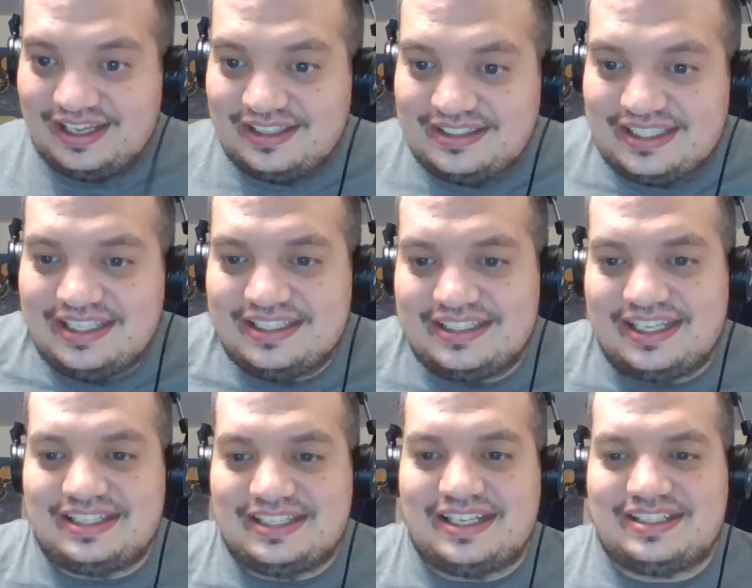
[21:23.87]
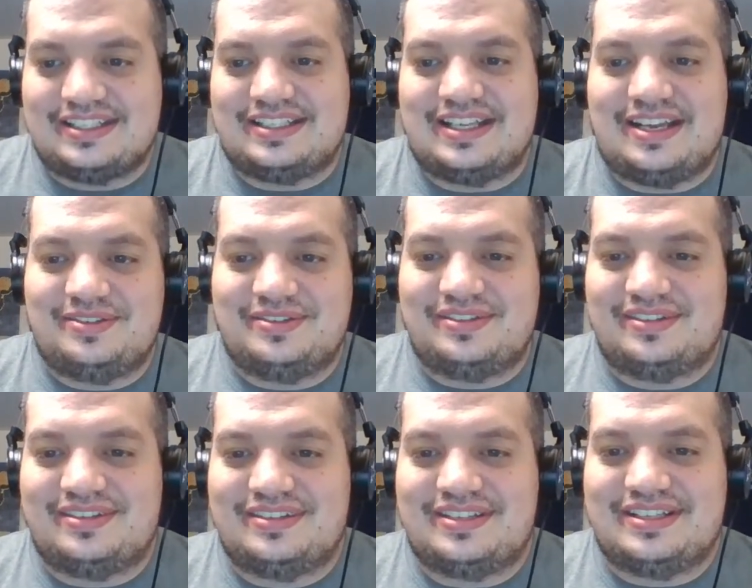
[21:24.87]
say not to sound
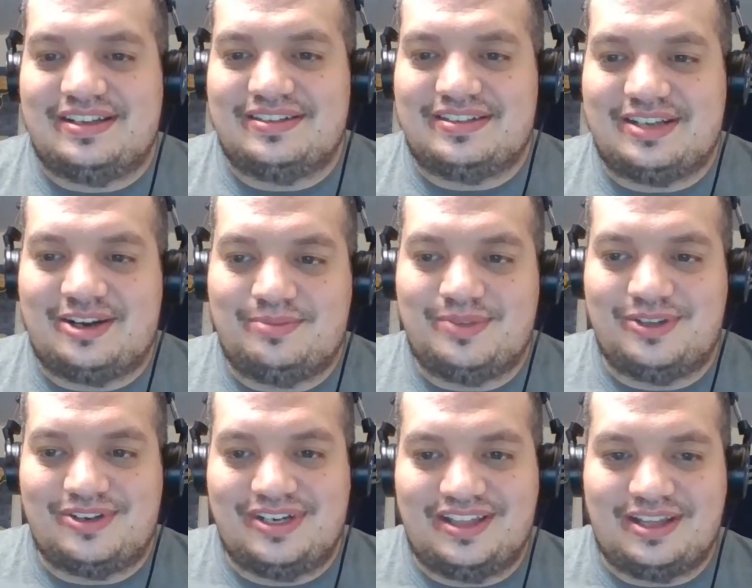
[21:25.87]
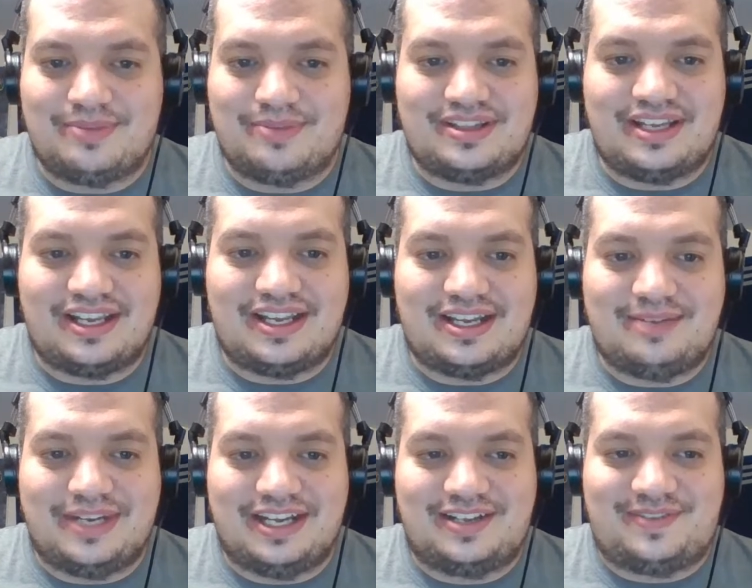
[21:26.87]
terrible or anything, but thank God
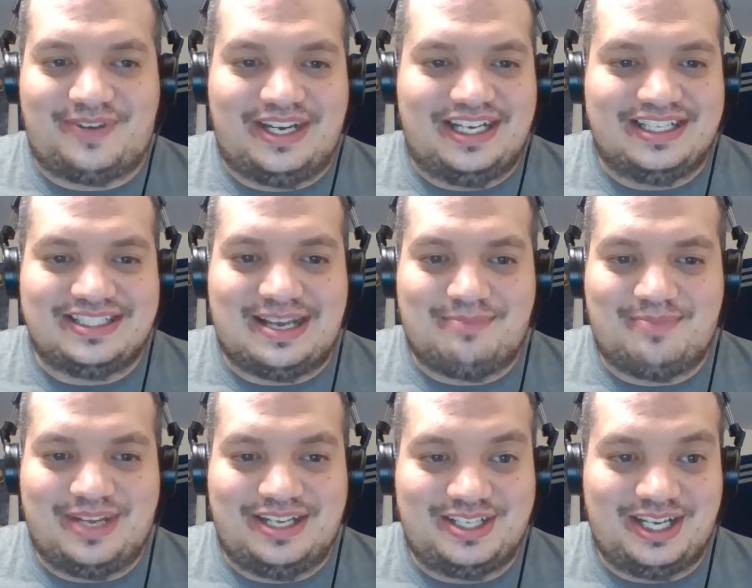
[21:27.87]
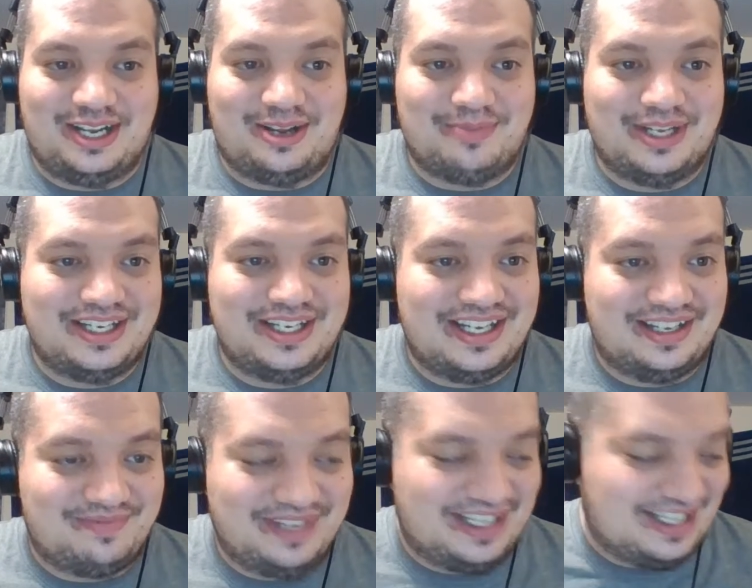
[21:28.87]
Max Fried is not pitching on Monday,
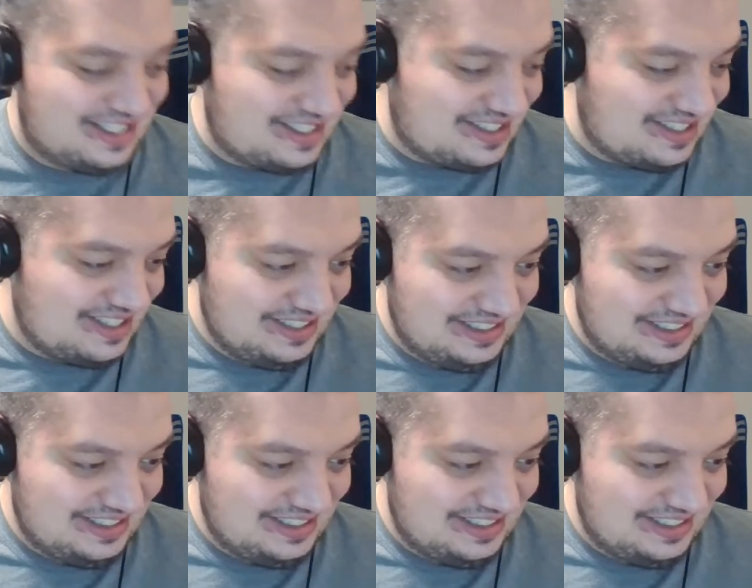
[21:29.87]
because